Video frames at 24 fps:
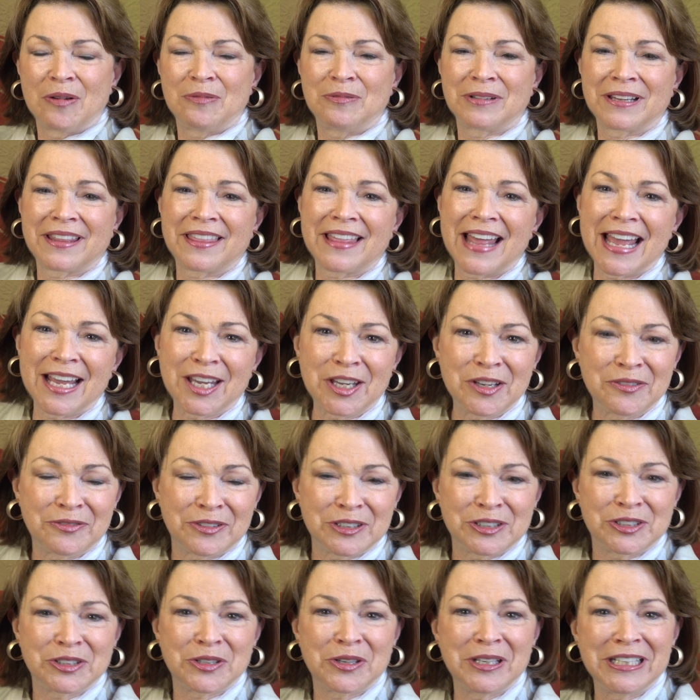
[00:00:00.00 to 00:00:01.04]
Well, thank you
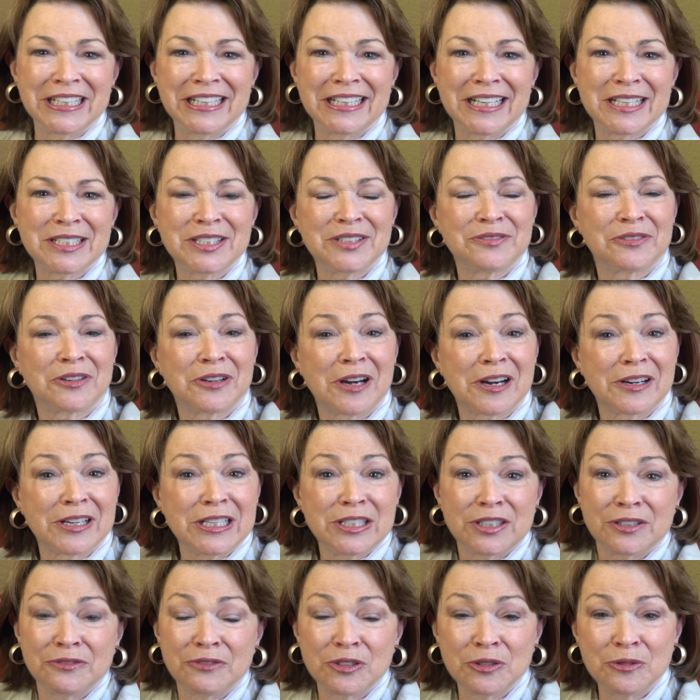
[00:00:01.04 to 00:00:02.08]
for joining us for our
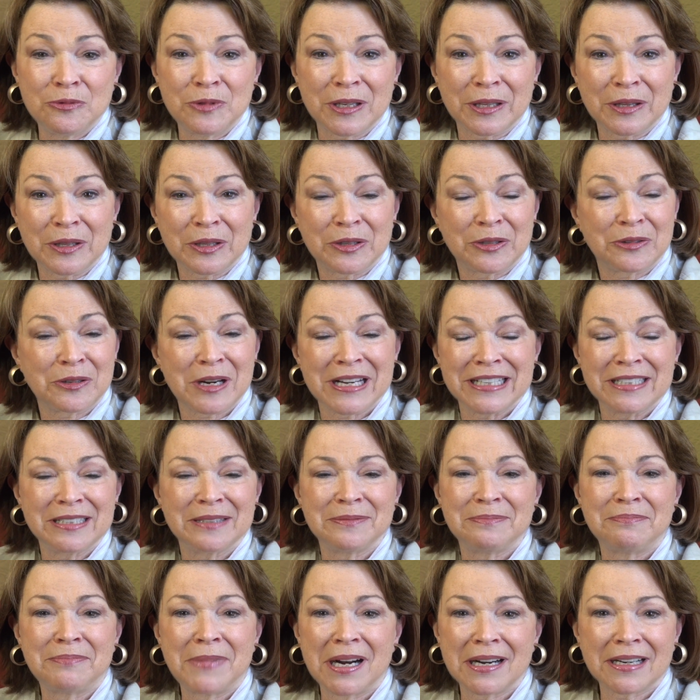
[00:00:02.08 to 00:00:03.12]
interview with the great
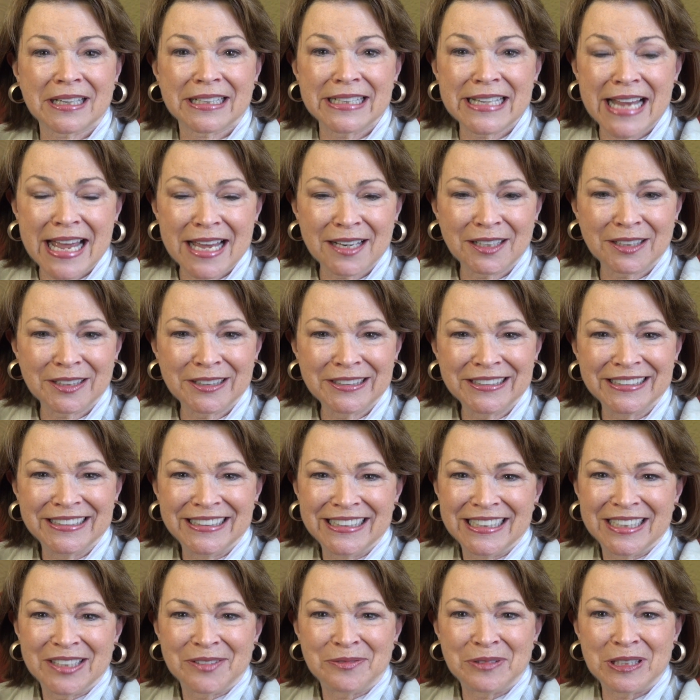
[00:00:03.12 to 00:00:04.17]
Mark Nadler.
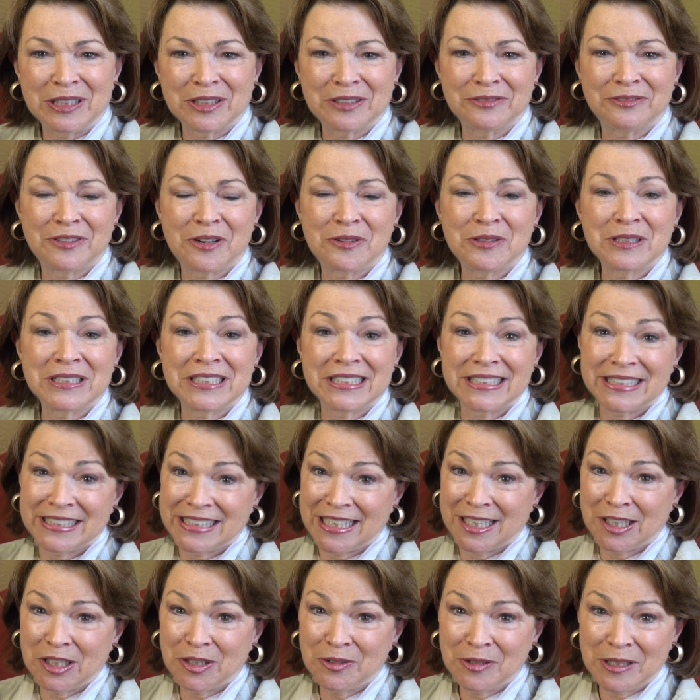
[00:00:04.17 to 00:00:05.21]
We look forward to
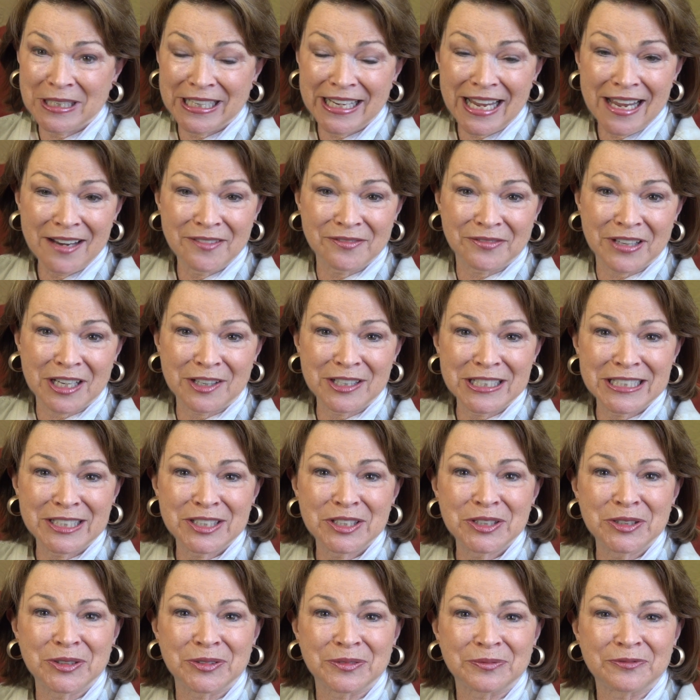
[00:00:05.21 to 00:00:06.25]
seeing you again very
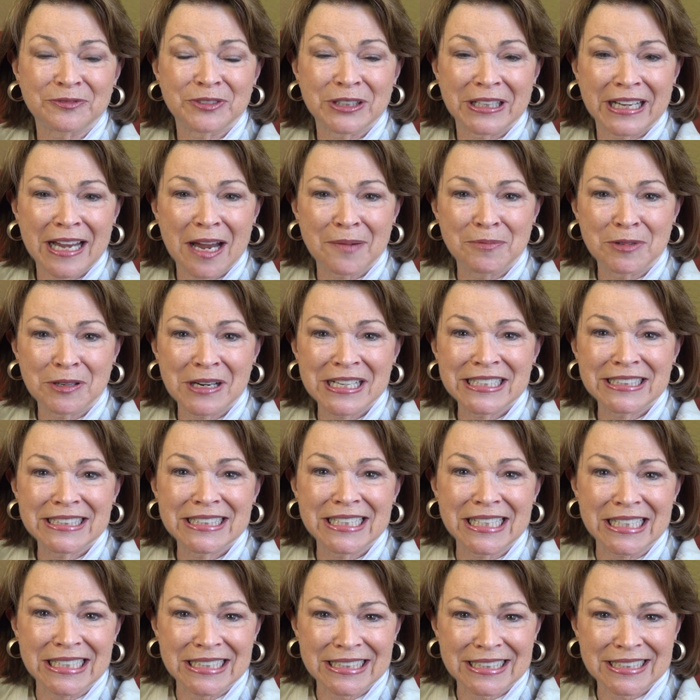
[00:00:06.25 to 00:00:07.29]
soon for Cabaret
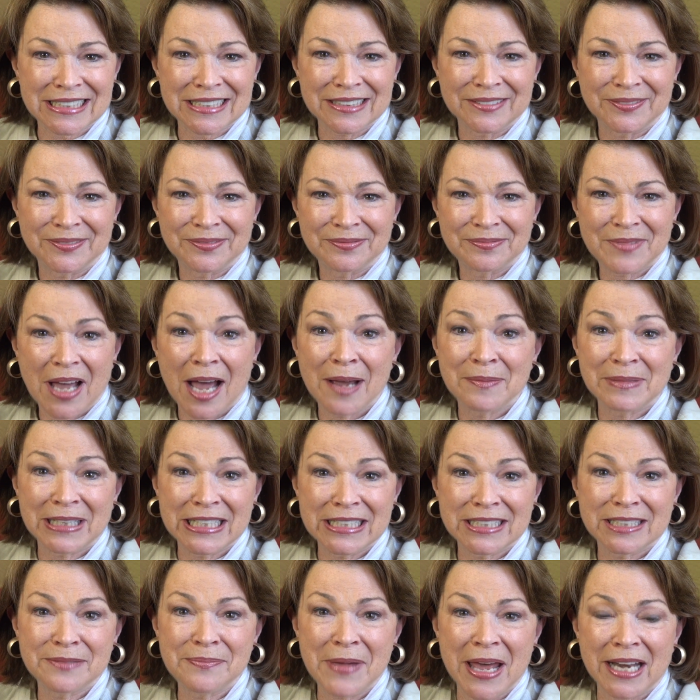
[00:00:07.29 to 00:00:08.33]
Scenes. I'm
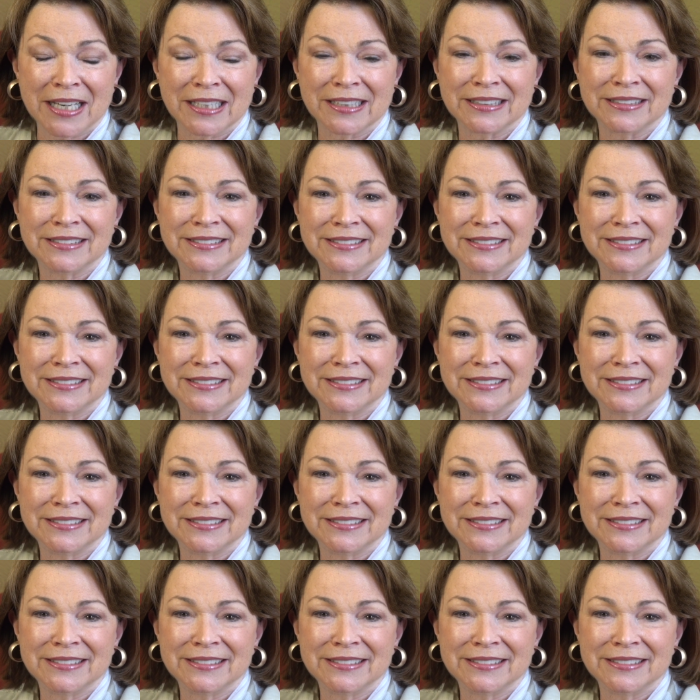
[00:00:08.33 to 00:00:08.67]
Lynn DiMenna.